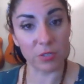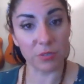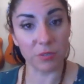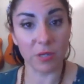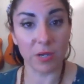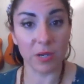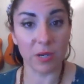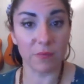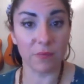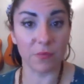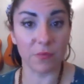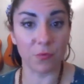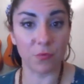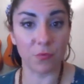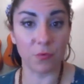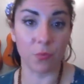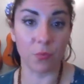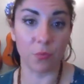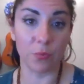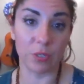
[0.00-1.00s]
So you have a
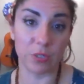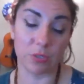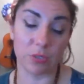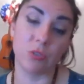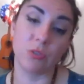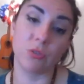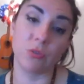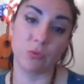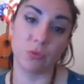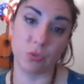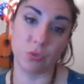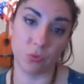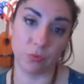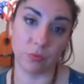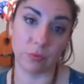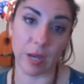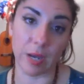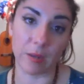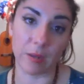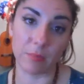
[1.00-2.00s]
full week to do
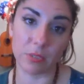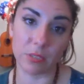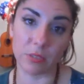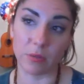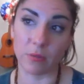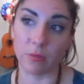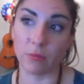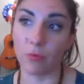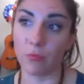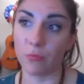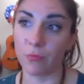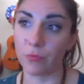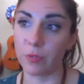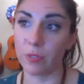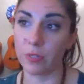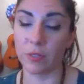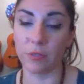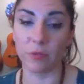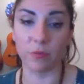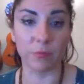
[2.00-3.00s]
2 labs. So
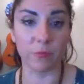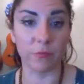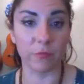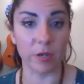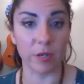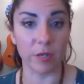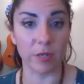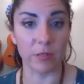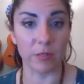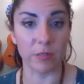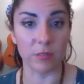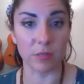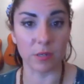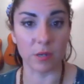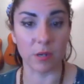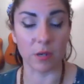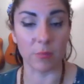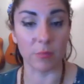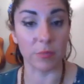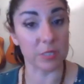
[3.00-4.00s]
hopefully you'll find
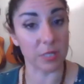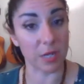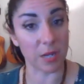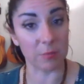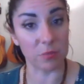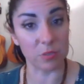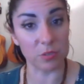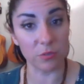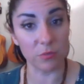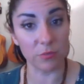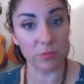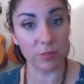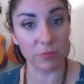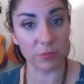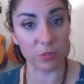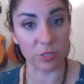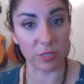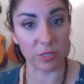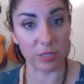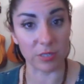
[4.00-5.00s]
the time to do it,
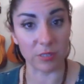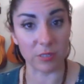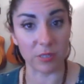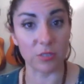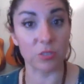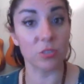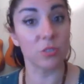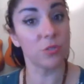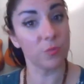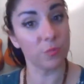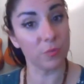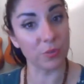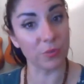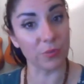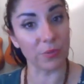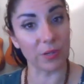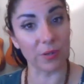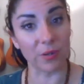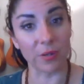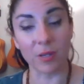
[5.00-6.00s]
which I assume
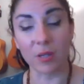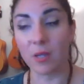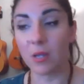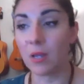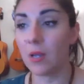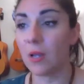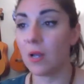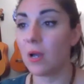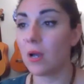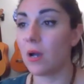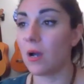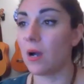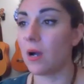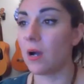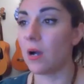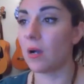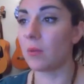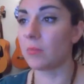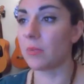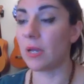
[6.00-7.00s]
you will,
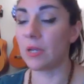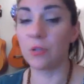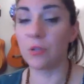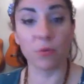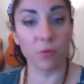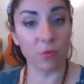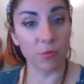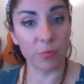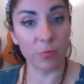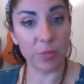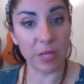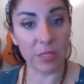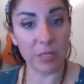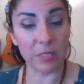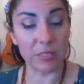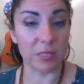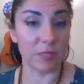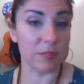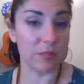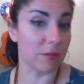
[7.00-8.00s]
at your own
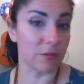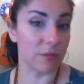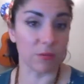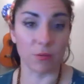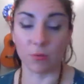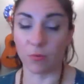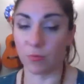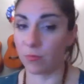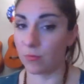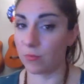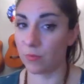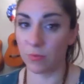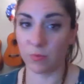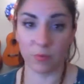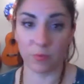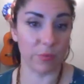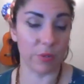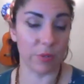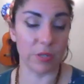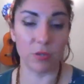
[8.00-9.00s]
pace, the
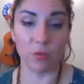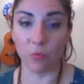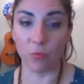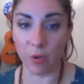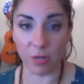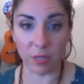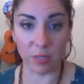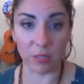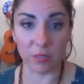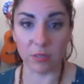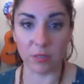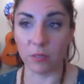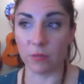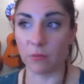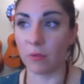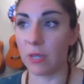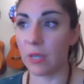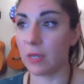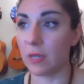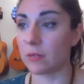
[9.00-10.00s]
way you want it,
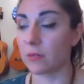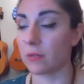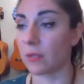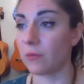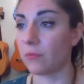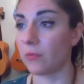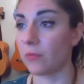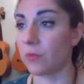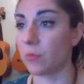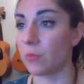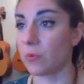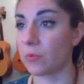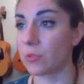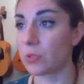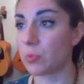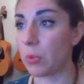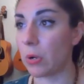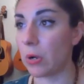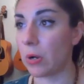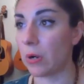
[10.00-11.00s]
handle it for the
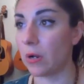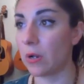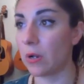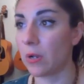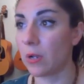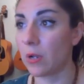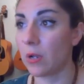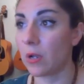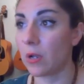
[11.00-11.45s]
most part.